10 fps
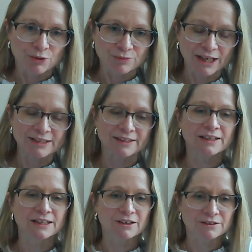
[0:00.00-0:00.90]
writing
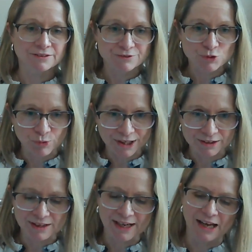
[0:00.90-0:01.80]
the narratives,
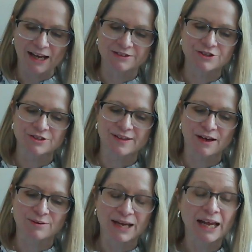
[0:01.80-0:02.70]
where they enter
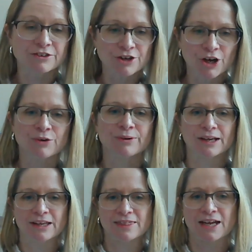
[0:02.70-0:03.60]
them, and
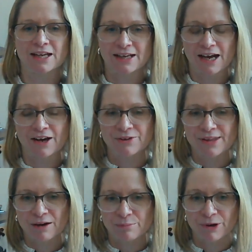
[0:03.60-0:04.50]
knowing then how
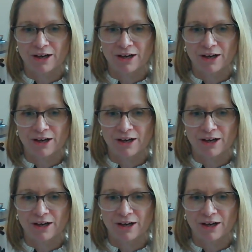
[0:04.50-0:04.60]
that